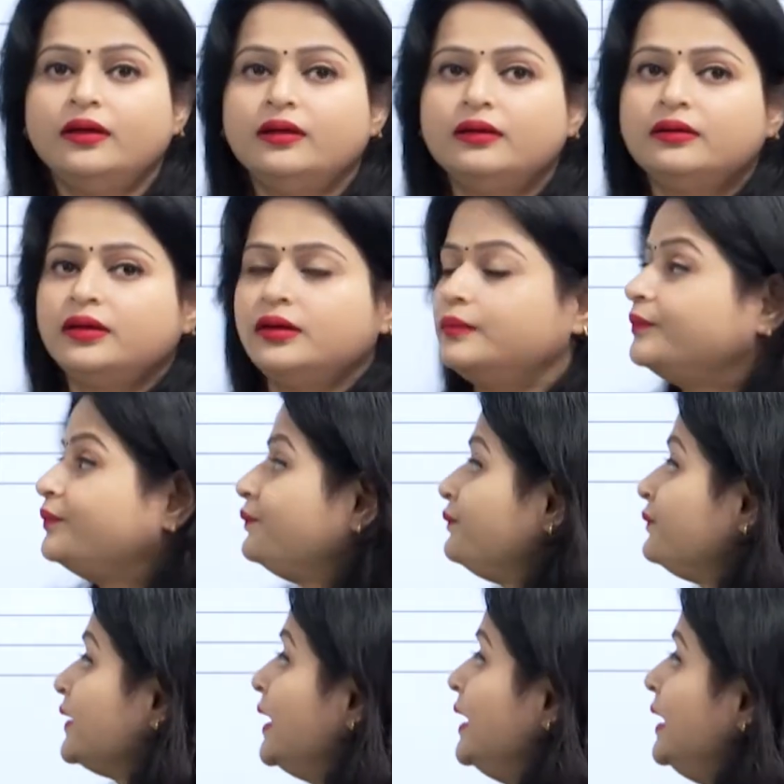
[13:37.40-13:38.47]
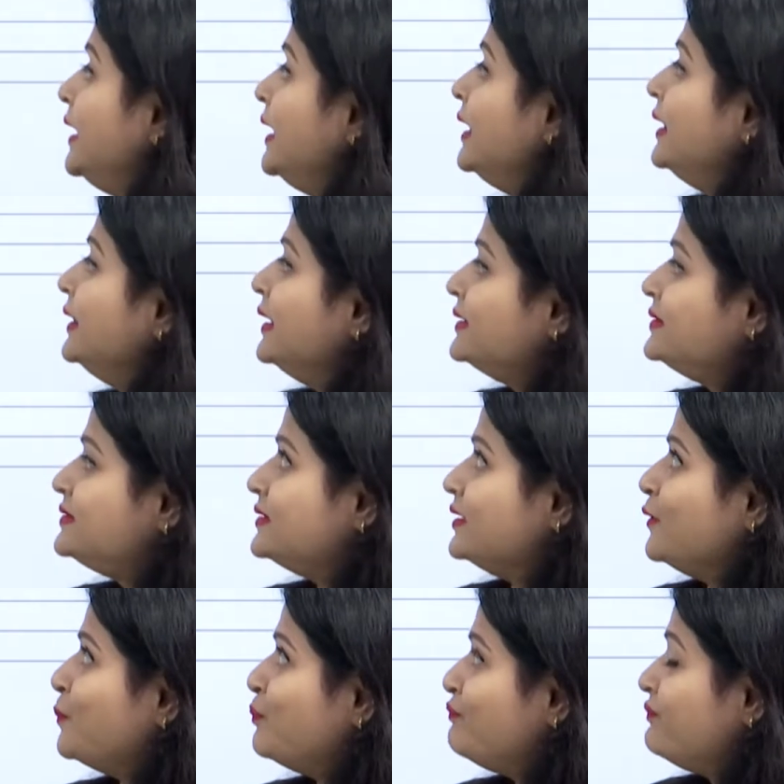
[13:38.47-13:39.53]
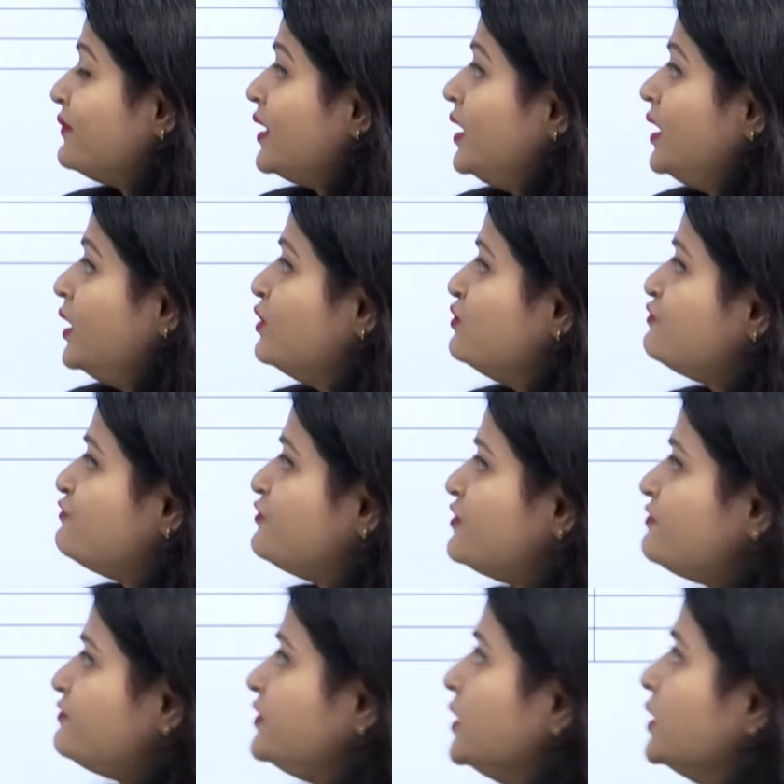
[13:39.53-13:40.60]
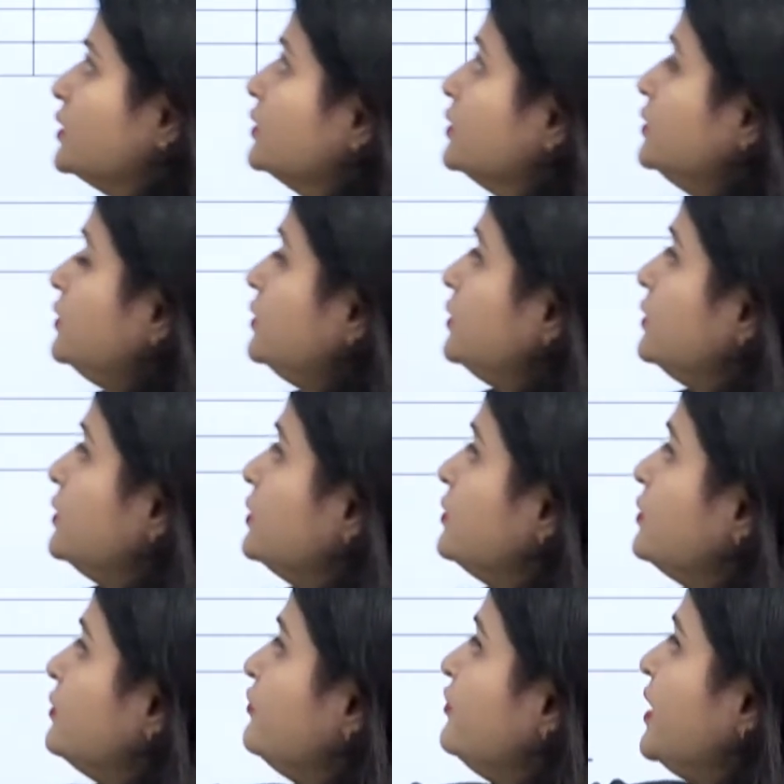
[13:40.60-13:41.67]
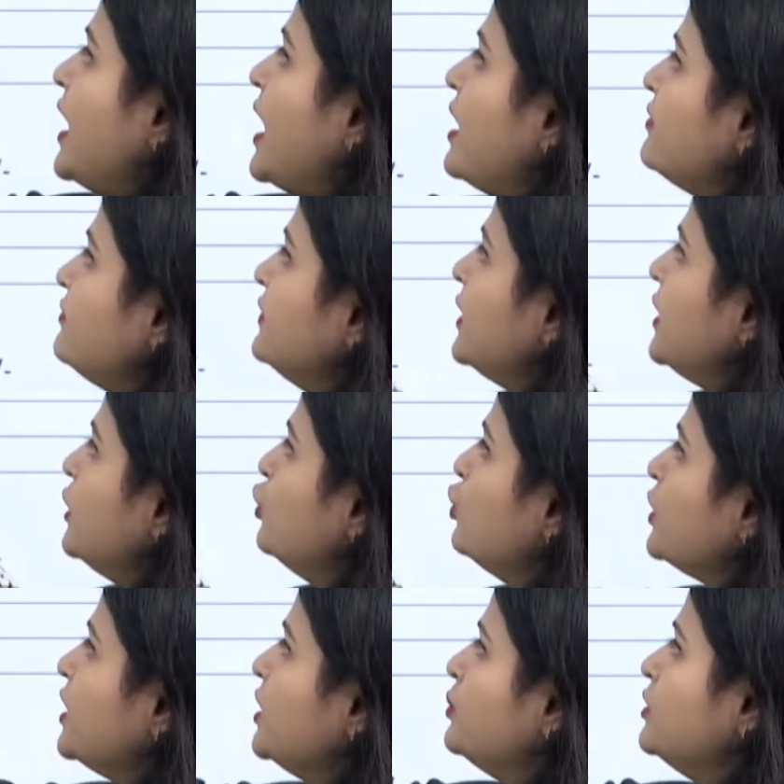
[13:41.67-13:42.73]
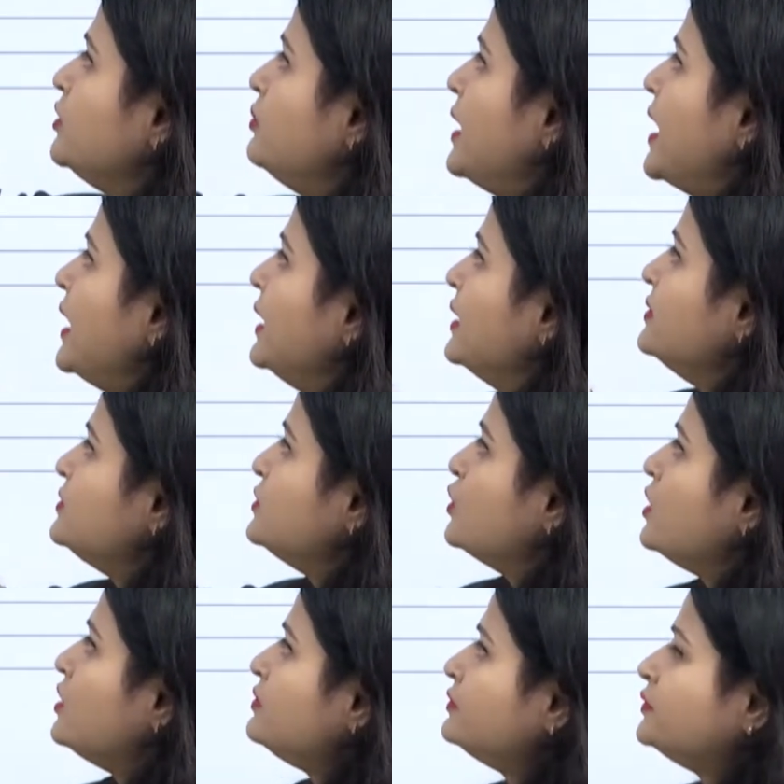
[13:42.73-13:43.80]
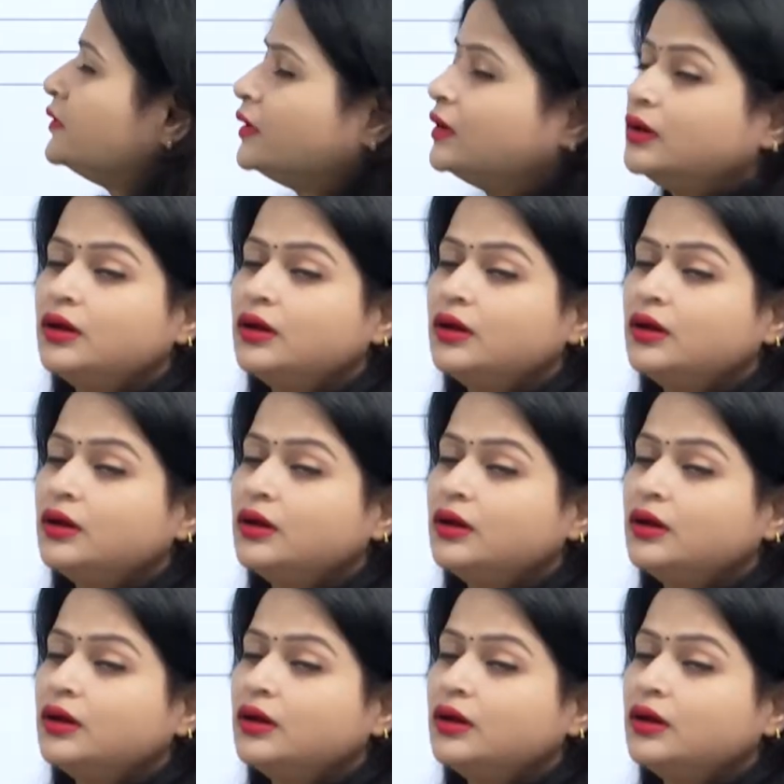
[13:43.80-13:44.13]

okay let's see in fifth year we have the allocable balance of